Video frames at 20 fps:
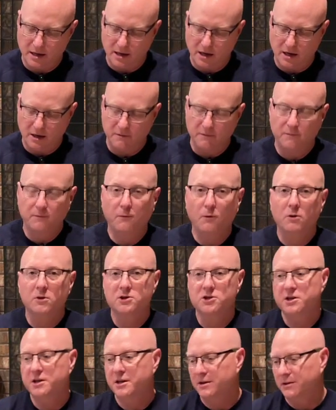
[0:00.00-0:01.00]

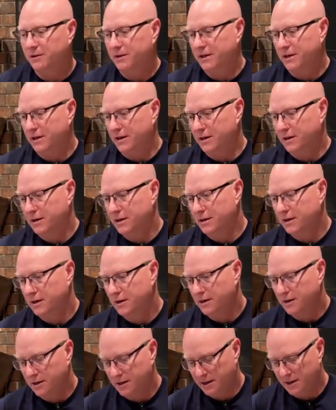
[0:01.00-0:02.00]
Unfortunately,
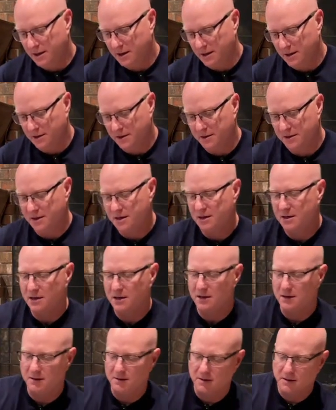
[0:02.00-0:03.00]

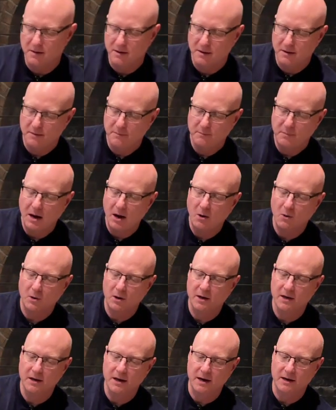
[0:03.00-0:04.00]
the power
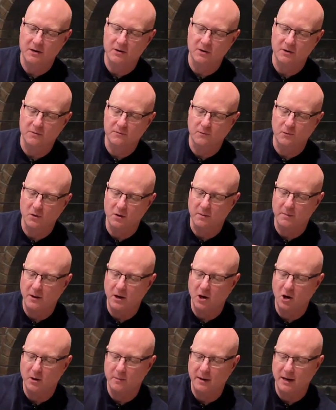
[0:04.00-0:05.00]
connector for the
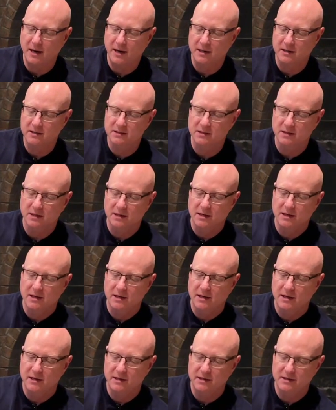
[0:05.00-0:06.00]
Powerbox,
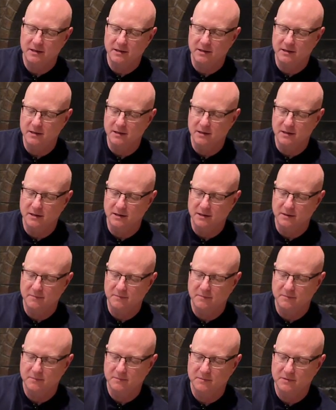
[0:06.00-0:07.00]
the
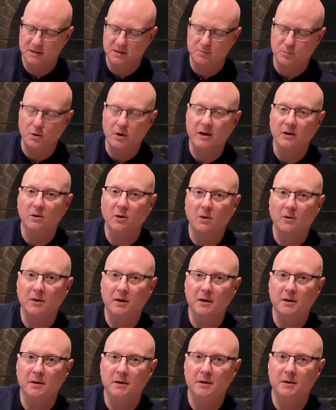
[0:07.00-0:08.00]

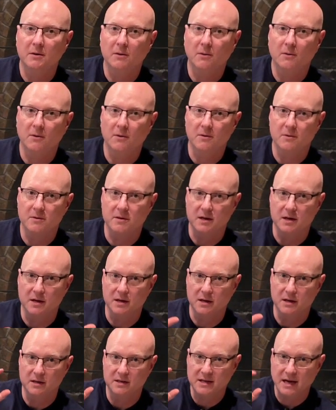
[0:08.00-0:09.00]
spring-loaded or
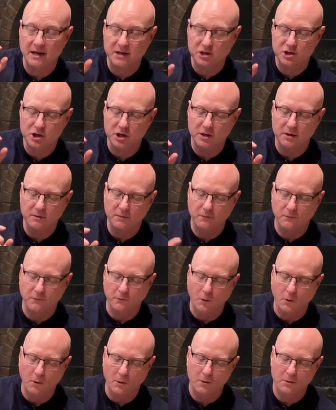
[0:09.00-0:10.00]
the tension
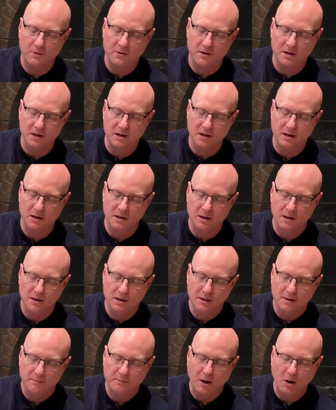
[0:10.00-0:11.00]
for the
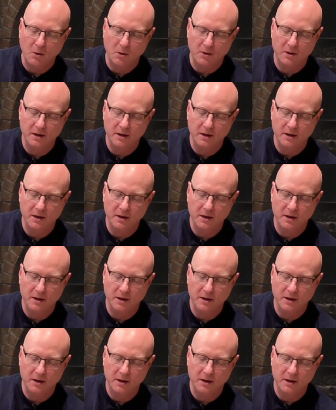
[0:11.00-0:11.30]
power